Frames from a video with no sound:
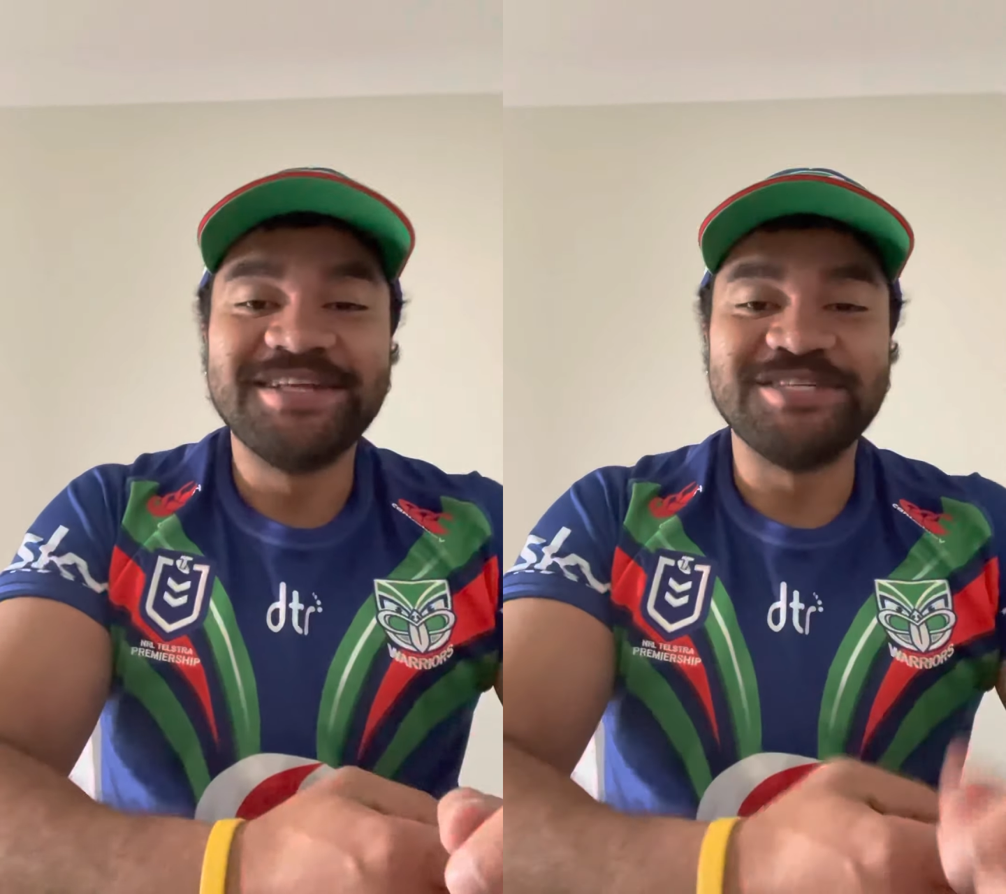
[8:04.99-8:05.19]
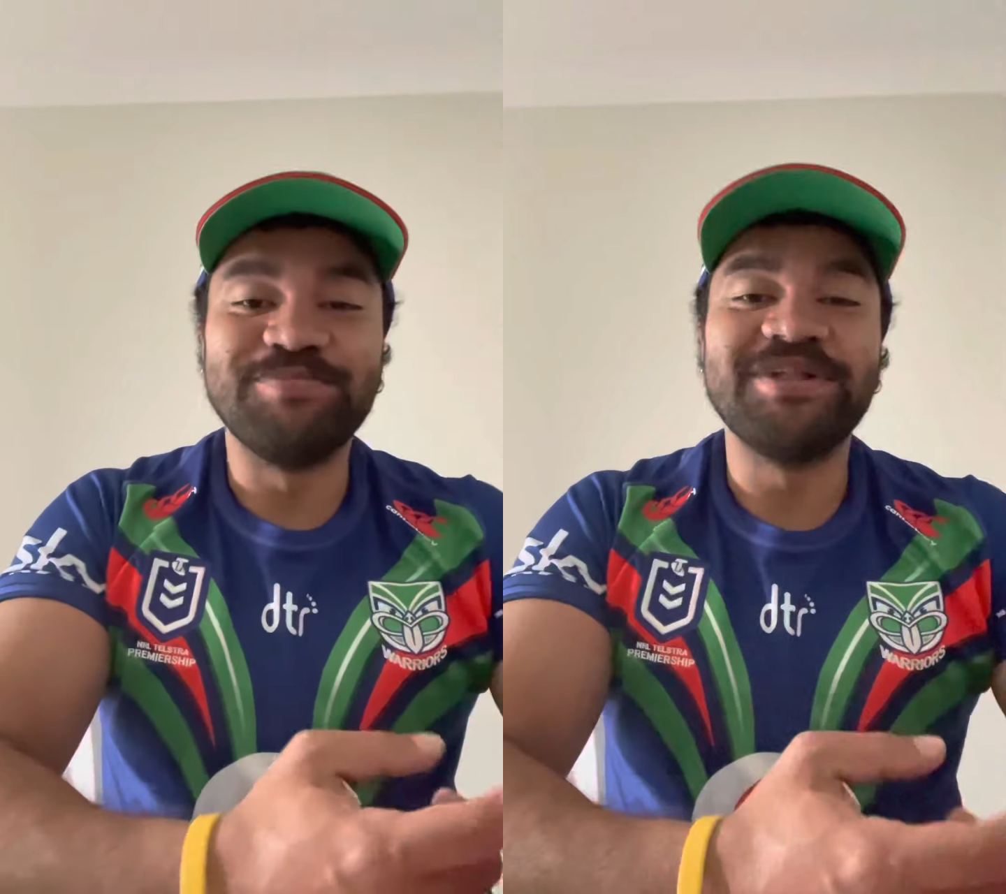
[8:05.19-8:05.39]

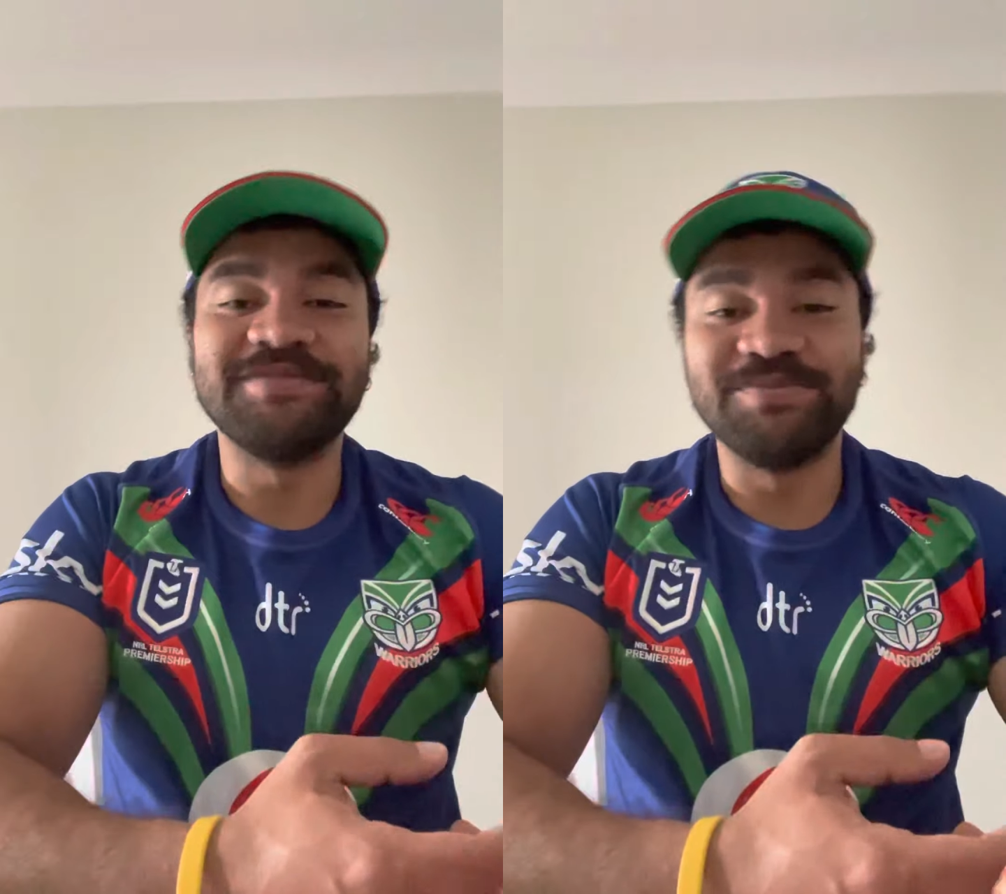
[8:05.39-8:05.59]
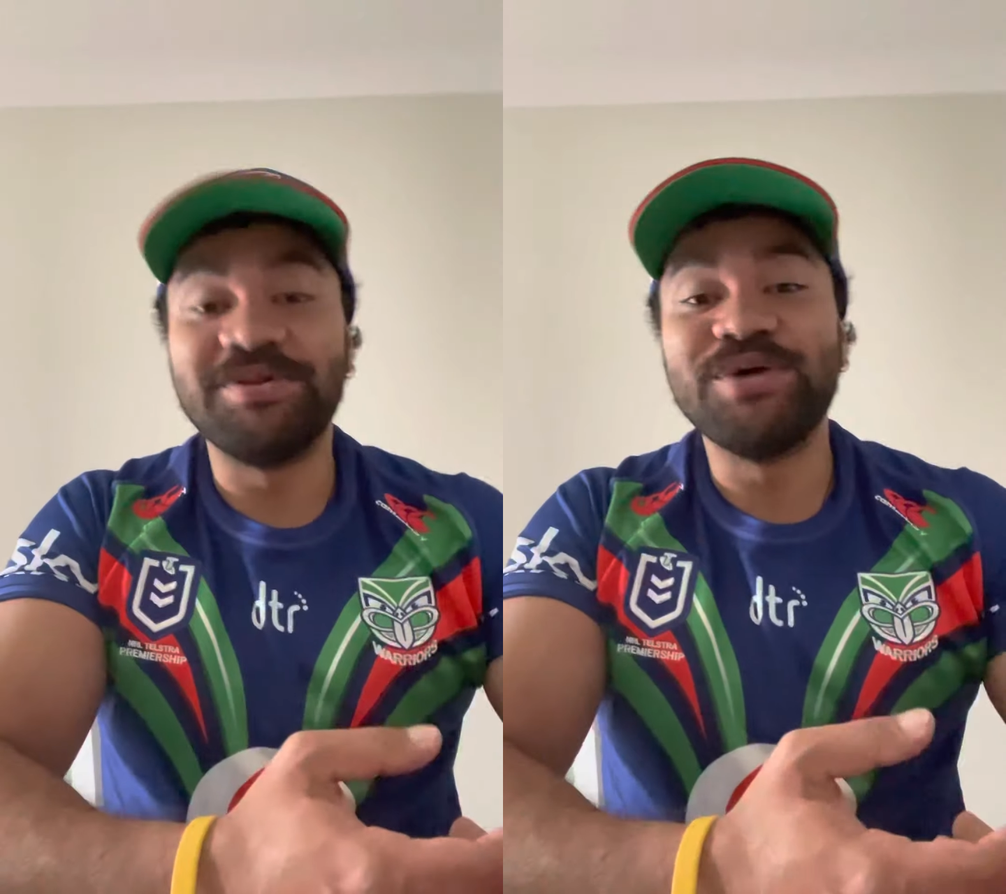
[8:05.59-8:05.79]

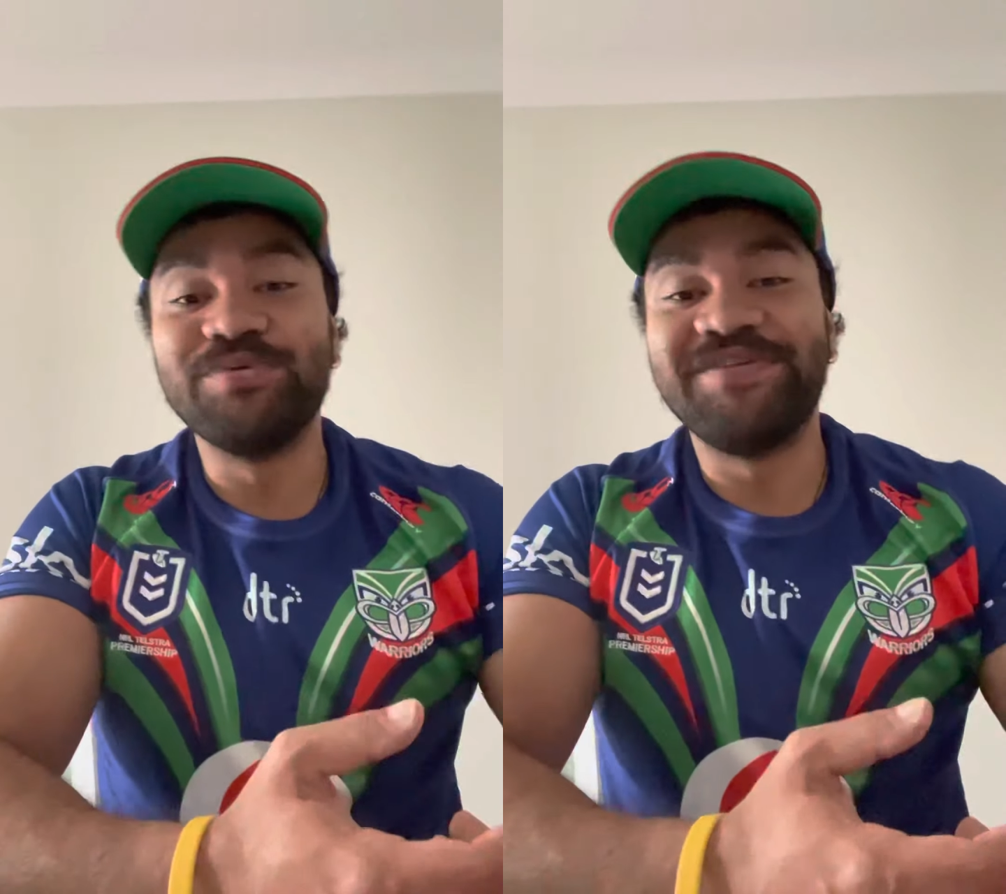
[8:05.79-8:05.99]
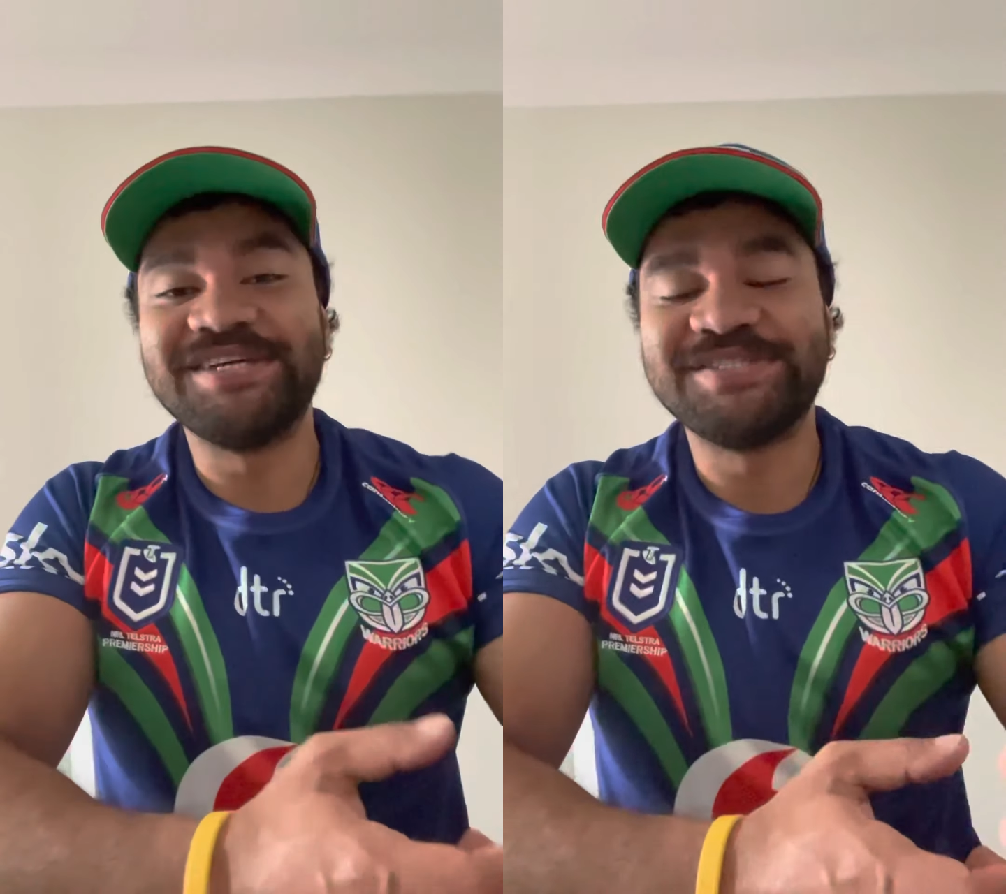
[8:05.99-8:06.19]
to play
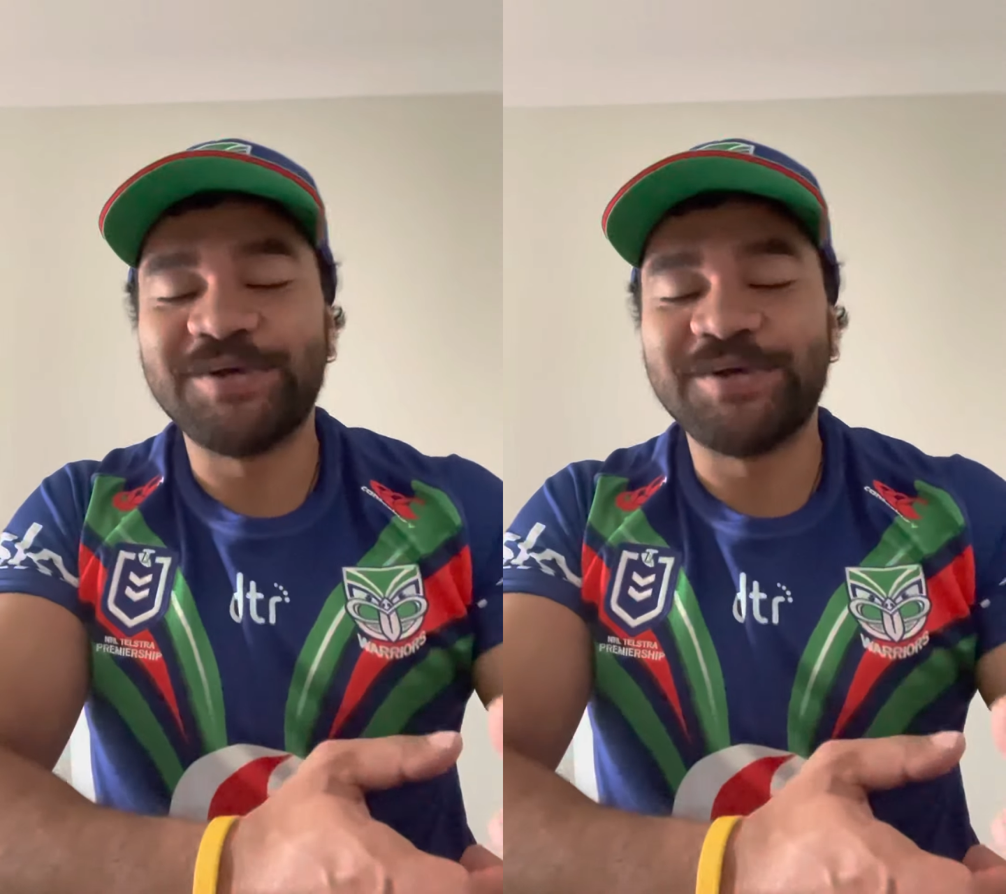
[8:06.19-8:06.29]
with us.